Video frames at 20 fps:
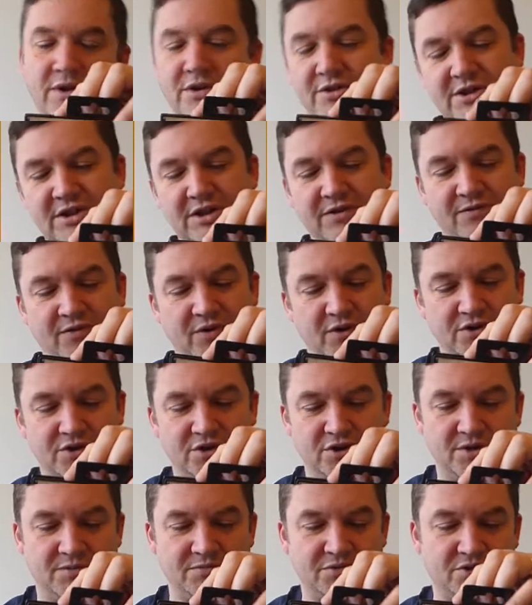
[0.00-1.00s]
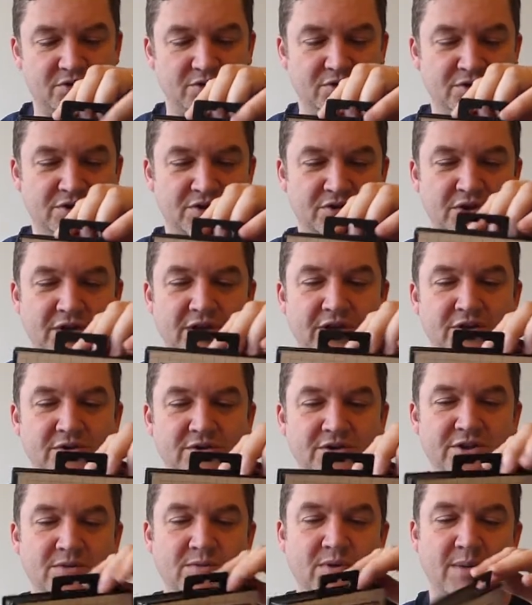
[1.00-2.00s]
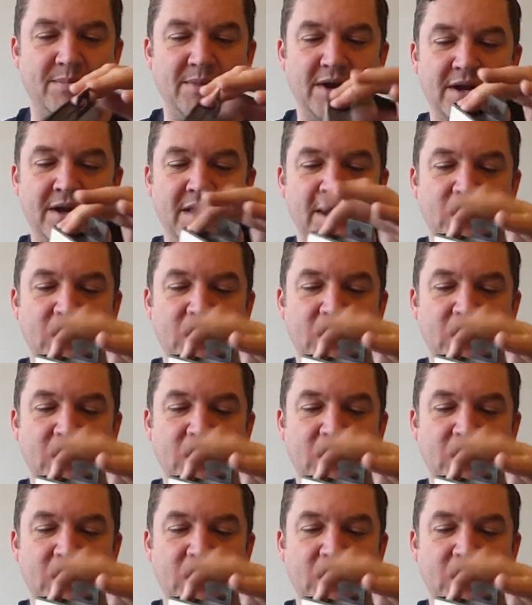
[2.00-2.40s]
You'll see the footage on top of the screen, you'll see what I mean.